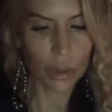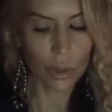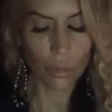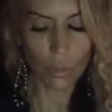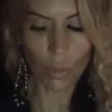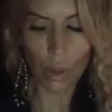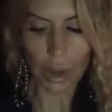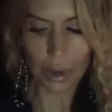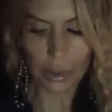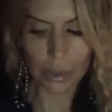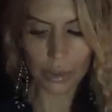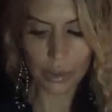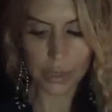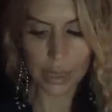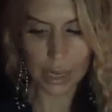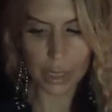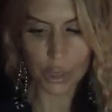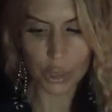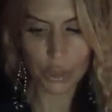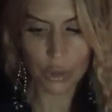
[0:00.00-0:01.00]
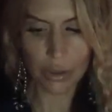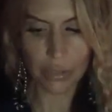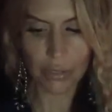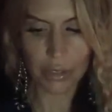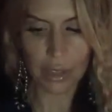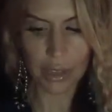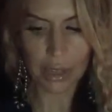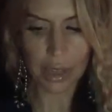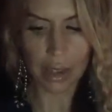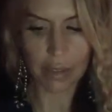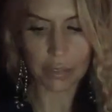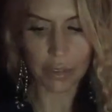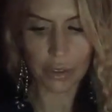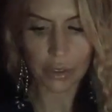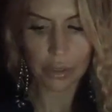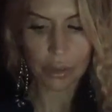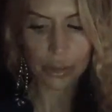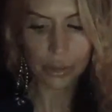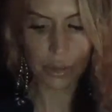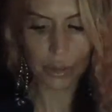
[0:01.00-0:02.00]
Water signs, you have the
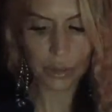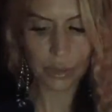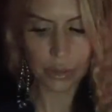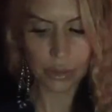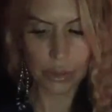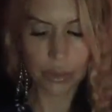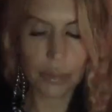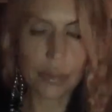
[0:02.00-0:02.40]
Lovers.